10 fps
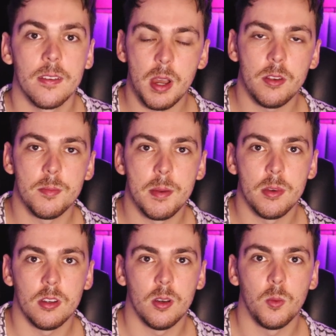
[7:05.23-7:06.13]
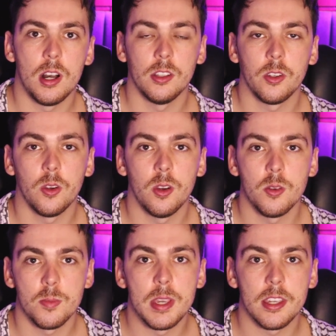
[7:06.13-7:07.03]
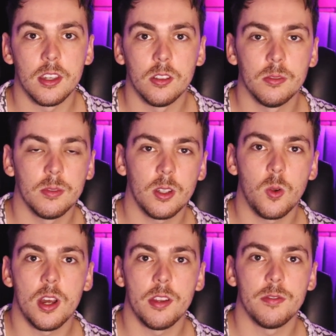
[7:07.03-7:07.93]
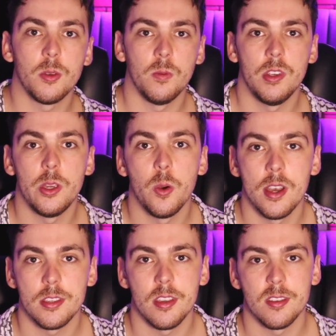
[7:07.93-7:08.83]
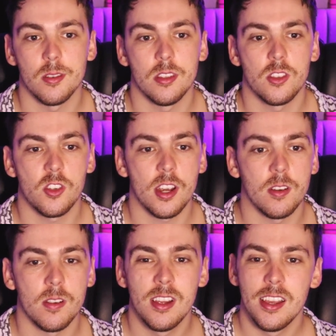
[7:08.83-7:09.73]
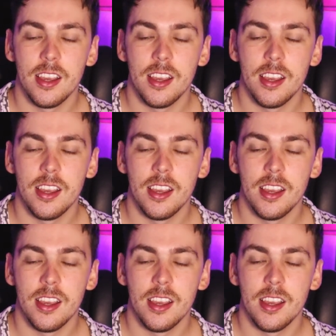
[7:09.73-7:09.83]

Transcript: You might remember a while ago I was making a, quite a few video essays on this channel,